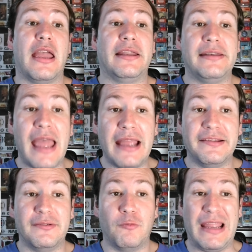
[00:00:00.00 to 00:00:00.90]

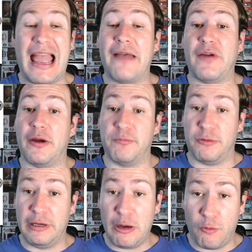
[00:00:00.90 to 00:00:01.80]
Next, we have a
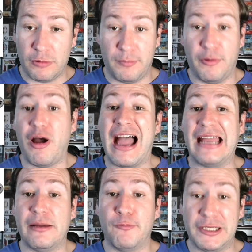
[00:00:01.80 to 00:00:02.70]
pre-orderable
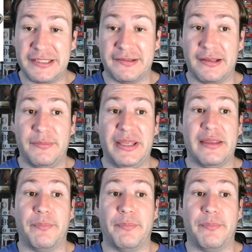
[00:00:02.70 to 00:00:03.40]
item, which is going to be the